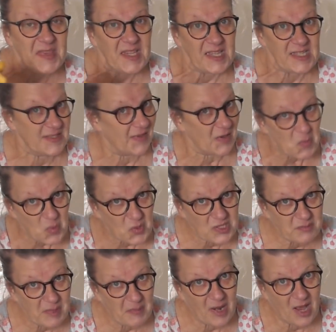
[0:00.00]
because if I
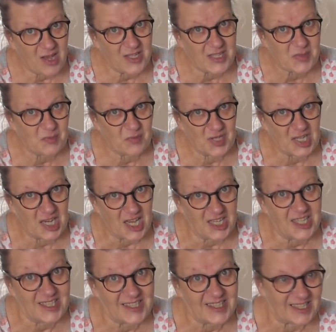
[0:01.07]
water my plants with
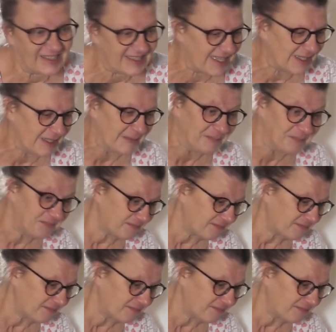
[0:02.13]
vinegar, I'll kill them.